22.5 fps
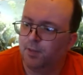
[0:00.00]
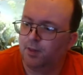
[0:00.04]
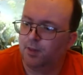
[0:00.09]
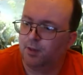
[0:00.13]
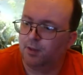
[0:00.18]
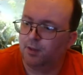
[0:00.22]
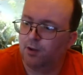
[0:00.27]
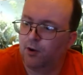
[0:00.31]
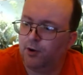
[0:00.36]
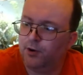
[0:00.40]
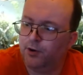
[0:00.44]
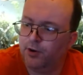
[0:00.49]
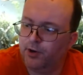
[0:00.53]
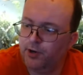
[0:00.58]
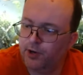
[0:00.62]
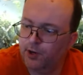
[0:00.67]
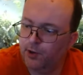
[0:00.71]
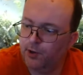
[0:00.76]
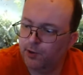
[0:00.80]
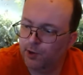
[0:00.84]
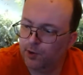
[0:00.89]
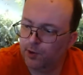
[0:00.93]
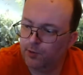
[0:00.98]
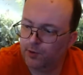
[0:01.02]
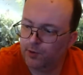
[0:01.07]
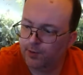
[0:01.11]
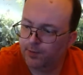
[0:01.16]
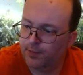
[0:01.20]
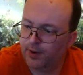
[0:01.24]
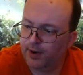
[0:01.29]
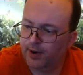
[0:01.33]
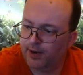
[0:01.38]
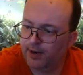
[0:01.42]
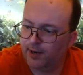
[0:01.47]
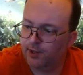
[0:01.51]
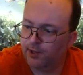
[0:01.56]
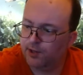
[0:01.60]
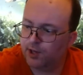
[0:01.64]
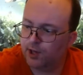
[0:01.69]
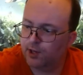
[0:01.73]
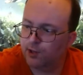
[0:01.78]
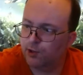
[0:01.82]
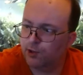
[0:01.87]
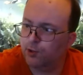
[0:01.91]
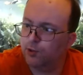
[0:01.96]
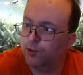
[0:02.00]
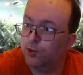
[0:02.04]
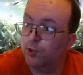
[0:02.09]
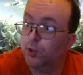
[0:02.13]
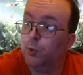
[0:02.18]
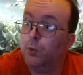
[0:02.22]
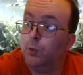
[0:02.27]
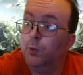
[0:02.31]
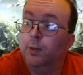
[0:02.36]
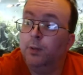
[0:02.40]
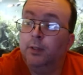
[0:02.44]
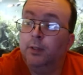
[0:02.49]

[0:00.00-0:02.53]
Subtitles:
Kind of news I wouldn't pay any attention to.